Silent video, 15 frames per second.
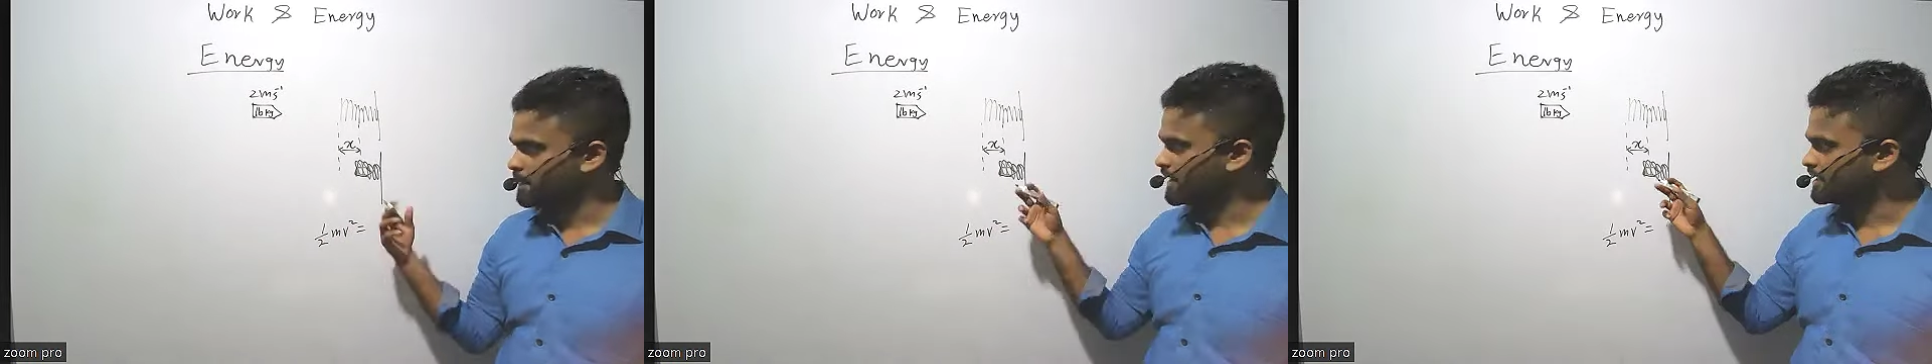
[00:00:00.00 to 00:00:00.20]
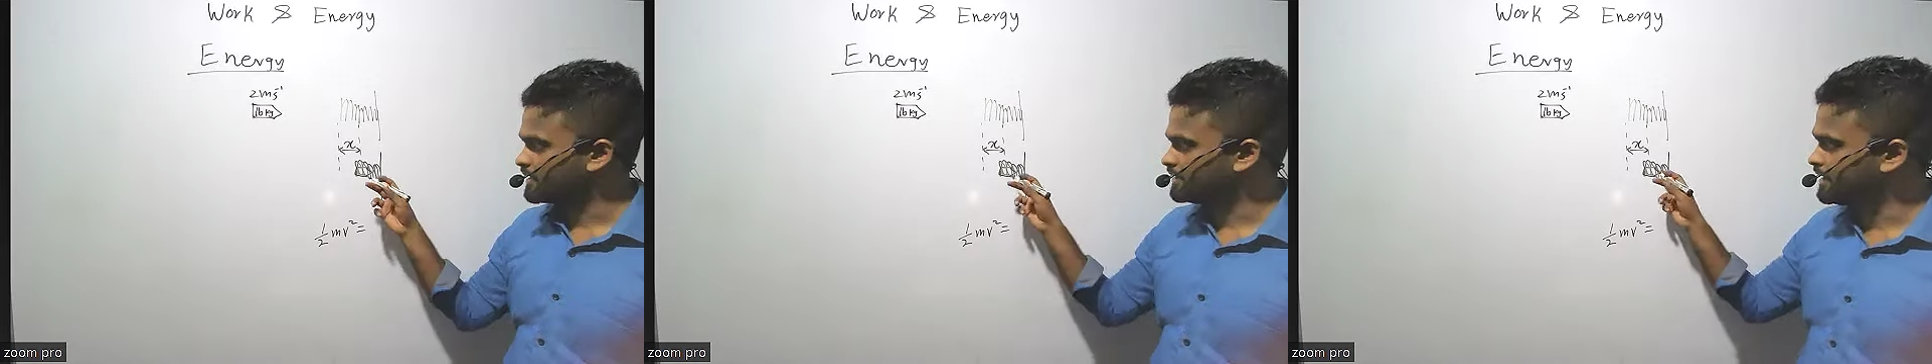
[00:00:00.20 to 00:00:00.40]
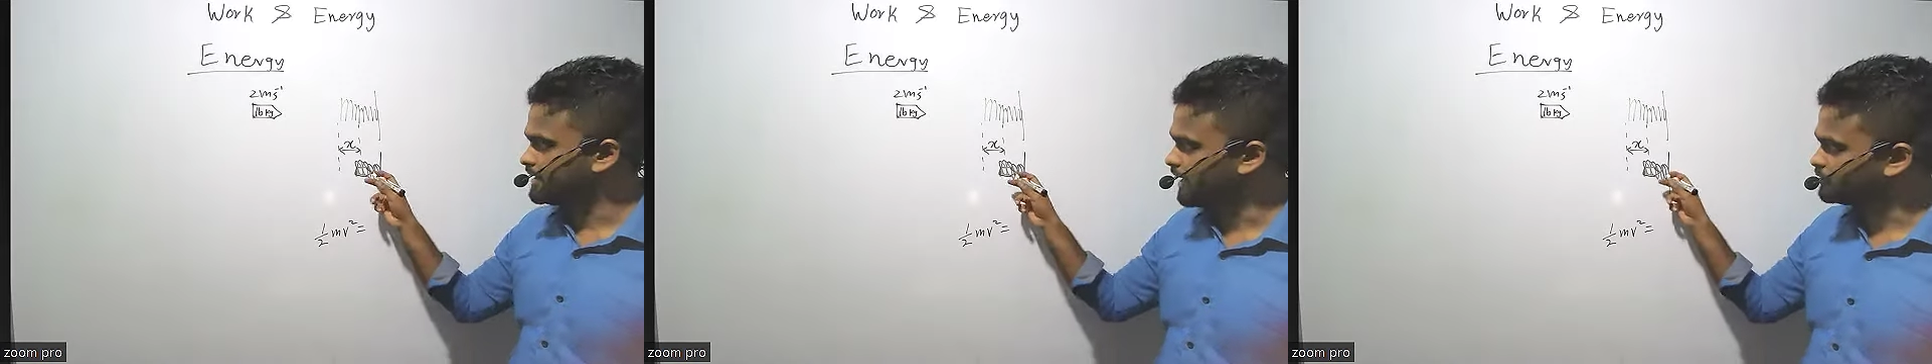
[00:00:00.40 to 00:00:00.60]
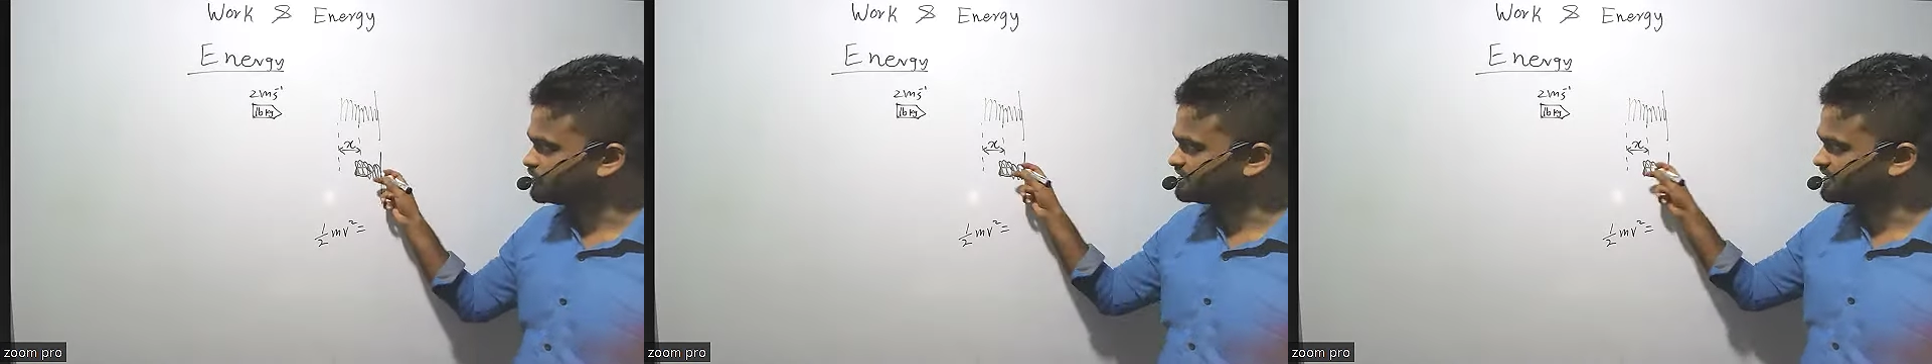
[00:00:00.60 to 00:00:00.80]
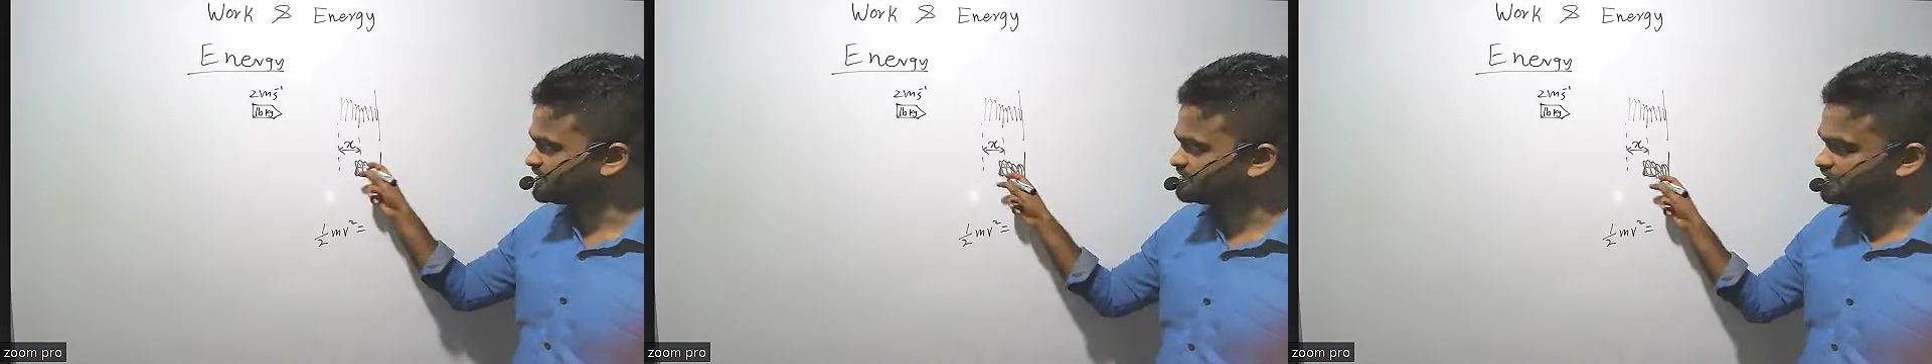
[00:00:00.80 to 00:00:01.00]
Now
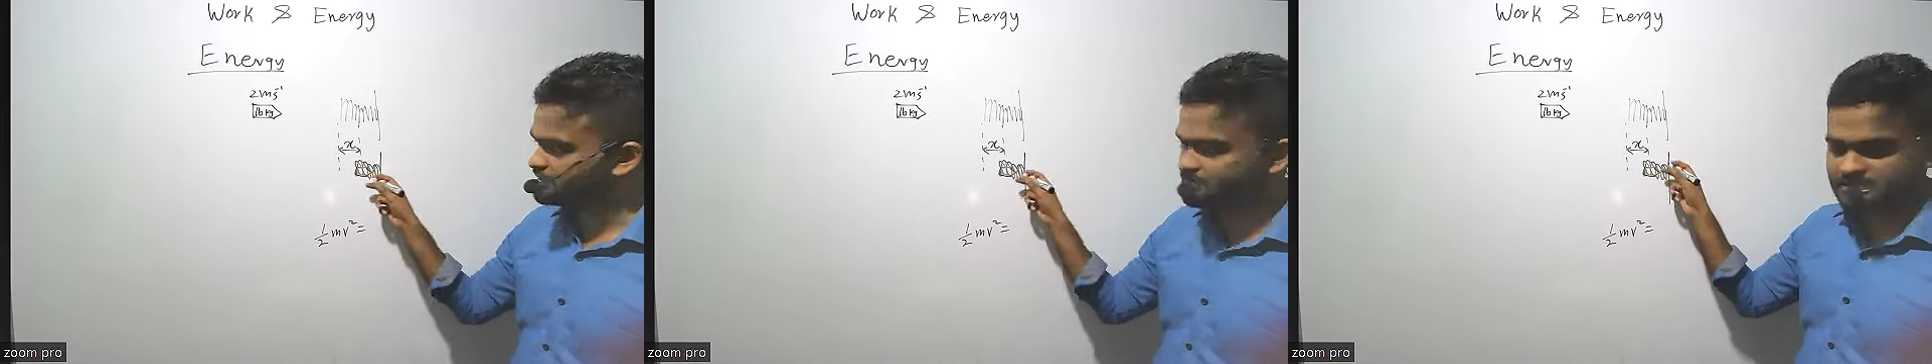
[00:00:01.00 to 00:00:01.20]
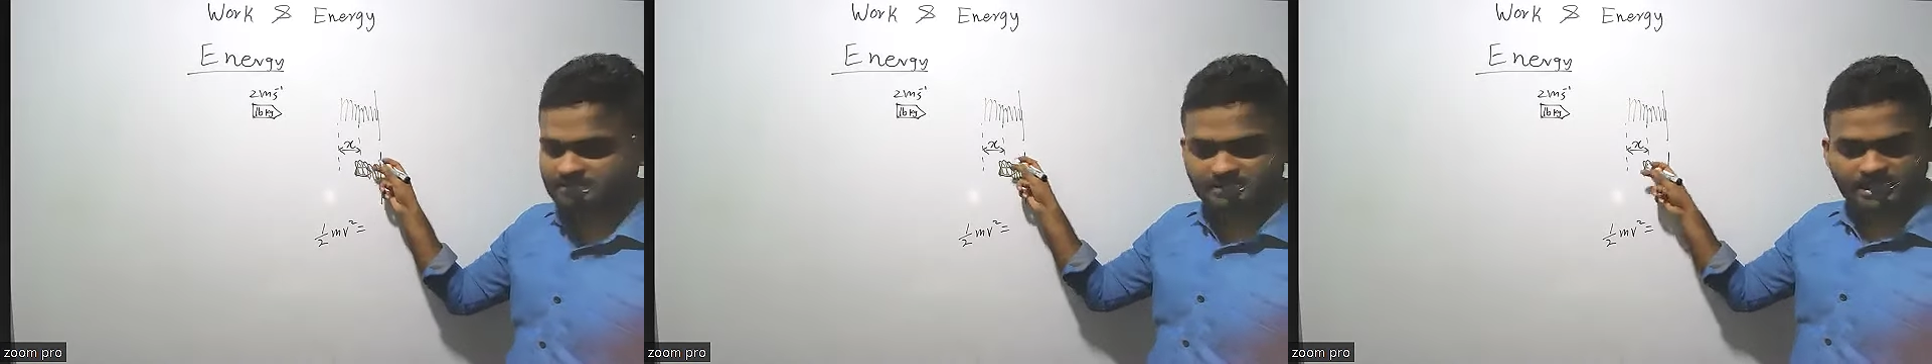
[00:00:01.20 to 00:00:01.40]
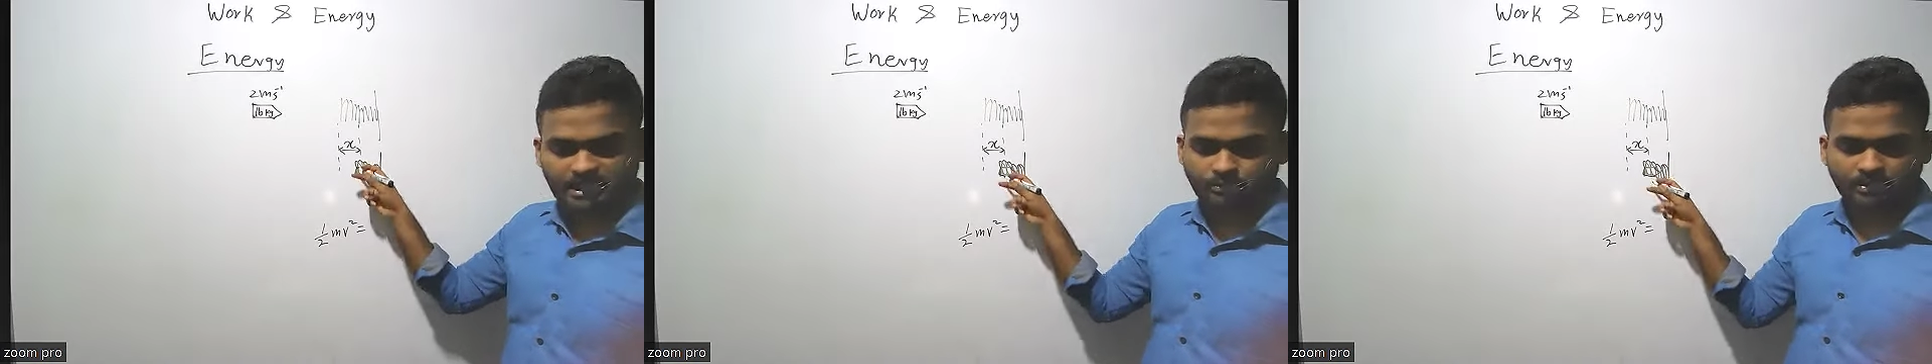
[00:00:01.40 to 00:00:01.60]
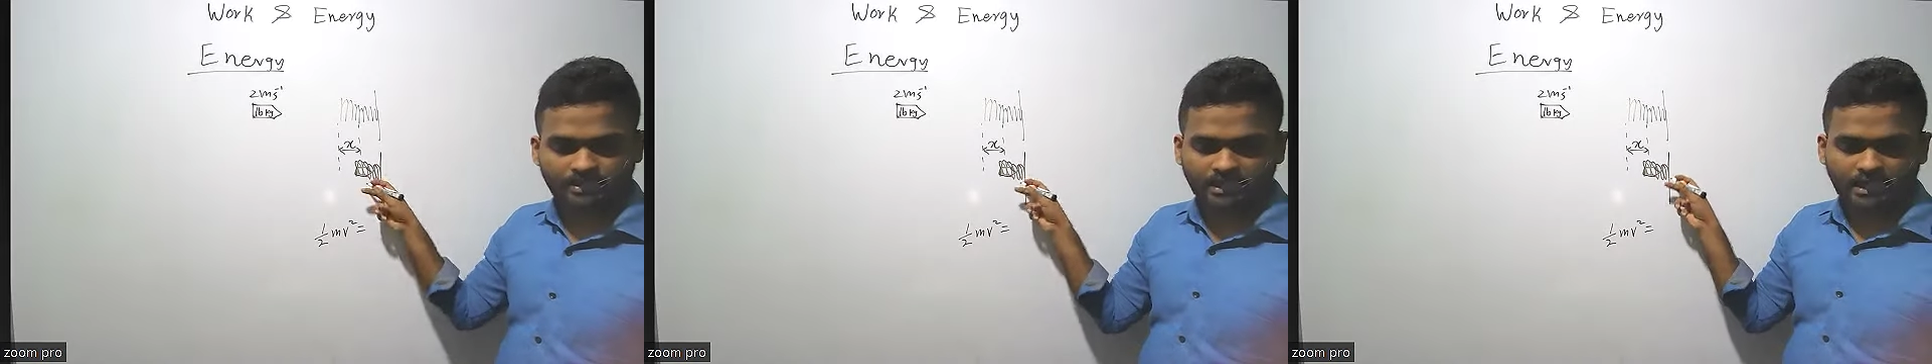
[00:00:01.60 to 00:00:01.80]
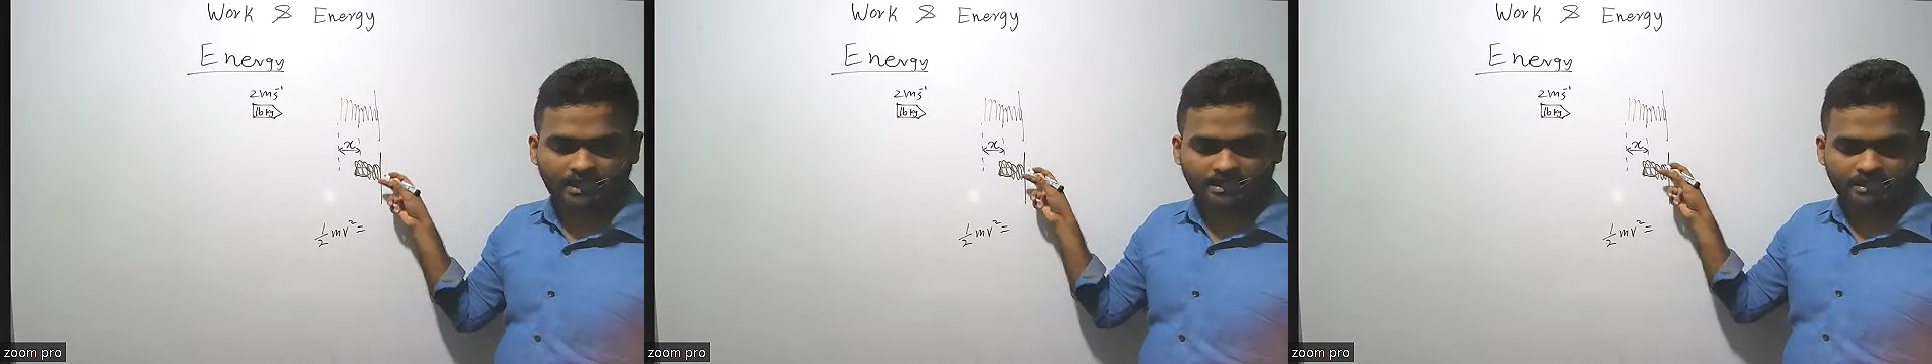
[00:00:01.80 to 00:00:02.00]
the system doesn't have any
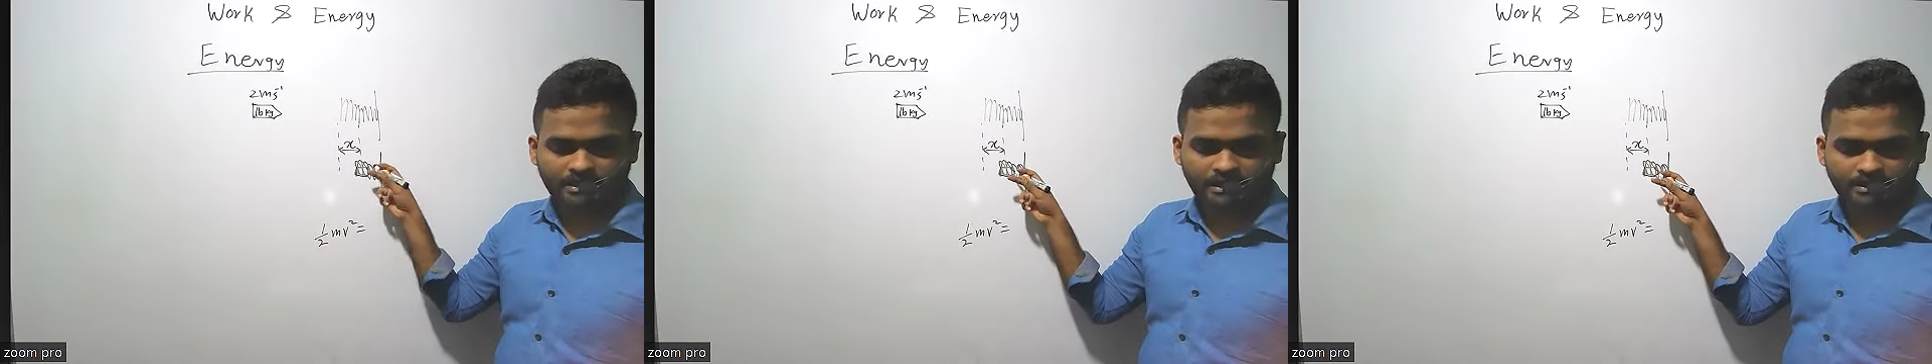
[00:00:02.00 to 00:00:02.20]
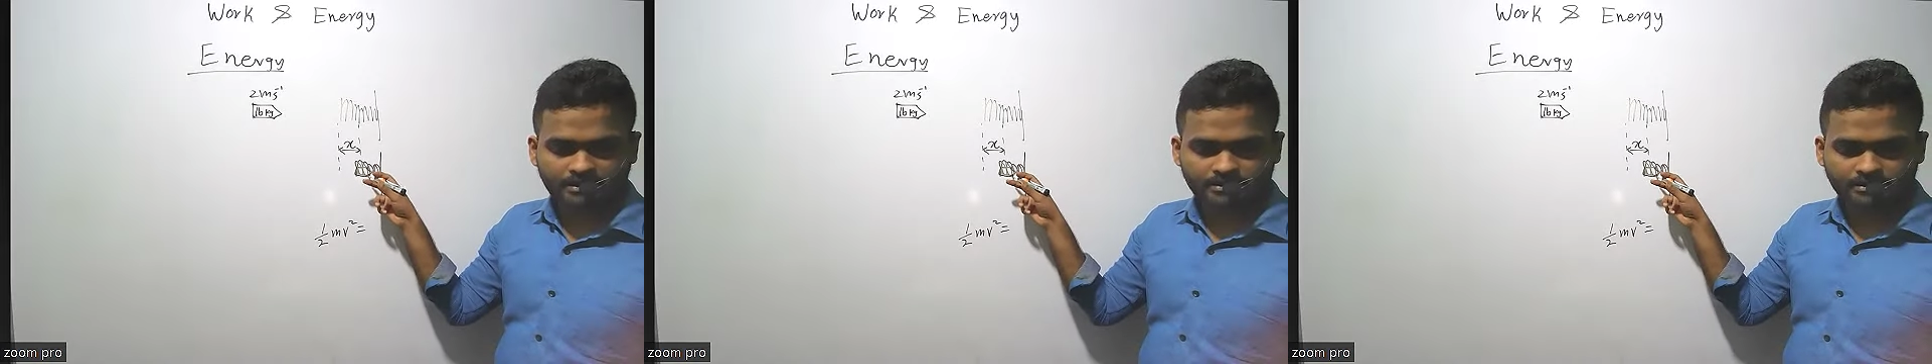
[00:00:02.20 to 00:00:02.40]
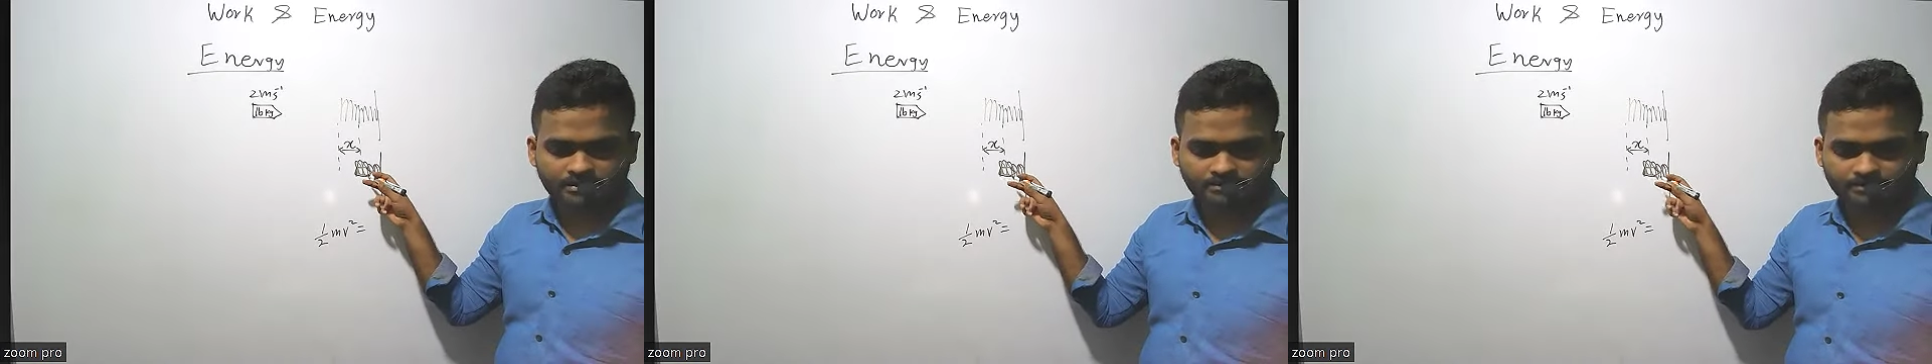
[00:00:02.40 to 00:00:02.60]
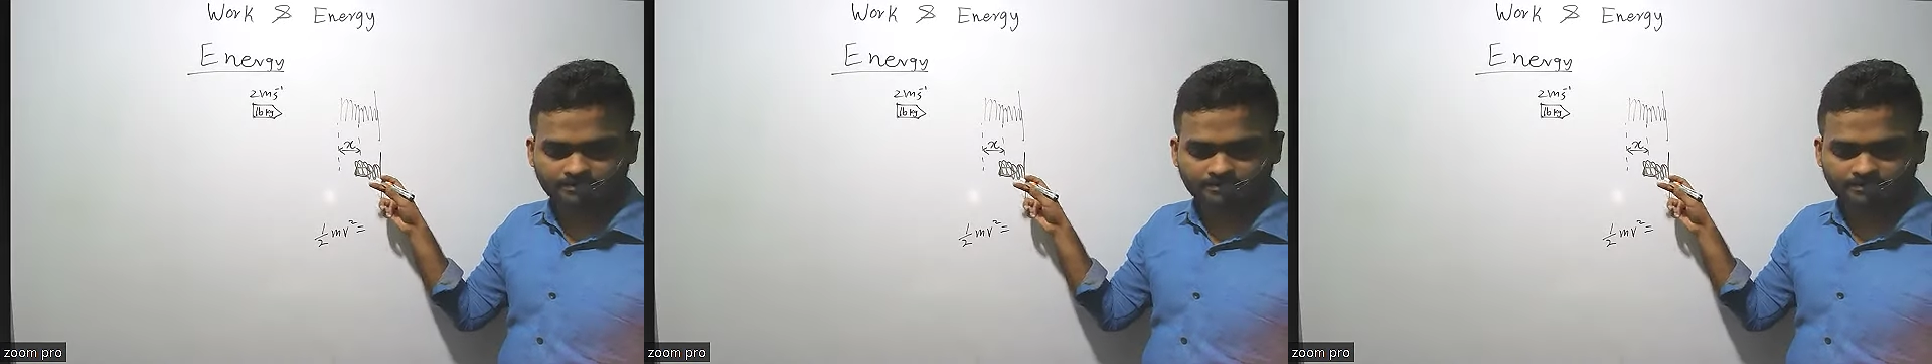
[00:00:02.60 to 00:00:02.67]
kinetic energy.